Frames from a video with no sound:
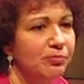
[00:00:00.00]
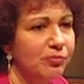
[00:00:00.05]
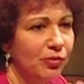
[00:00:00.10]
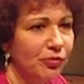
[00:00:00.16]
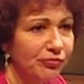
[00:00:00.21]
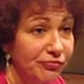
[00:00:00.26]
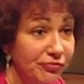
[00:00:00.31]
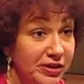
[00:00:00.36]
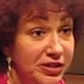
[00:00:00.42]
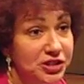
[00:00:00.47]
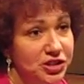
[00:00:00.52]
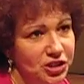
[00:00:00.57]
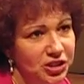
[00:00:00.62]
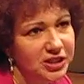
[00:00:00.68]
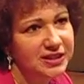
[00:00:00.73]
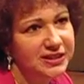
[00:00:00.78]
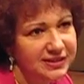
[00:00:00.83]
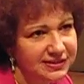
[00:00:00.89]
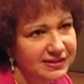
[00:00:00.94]

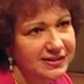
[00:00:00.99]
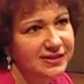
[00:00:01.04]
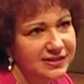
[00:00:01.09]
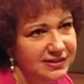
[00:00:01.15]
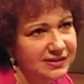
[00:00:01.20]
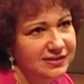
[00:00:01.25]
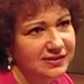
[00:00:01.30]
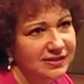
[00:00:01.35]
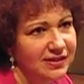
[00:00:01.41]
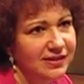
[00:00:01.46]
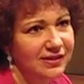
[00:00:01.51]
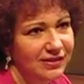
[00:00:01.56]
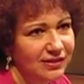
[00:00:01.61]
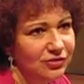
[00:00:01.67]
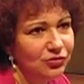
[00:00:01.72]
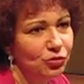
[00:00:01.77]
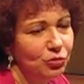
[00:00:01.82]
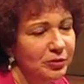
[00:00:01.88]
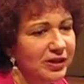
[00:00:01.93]
profession it is
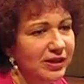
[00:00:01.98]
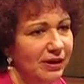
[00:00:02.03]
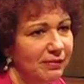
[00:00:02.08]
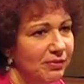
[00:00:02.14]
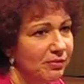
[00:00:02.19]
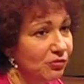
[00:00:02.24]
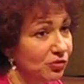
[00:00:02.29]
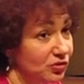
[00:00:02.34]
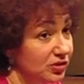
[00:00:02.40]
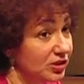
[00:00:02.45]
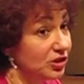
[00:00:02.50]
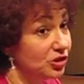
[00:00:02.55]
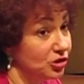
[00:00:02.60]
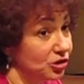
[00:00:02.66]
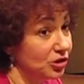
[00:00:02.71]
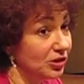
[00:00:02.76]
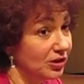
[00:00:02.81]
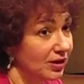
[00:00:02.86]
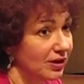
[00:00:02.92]
to become a
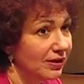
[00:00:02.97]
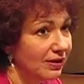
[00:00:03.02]
musician.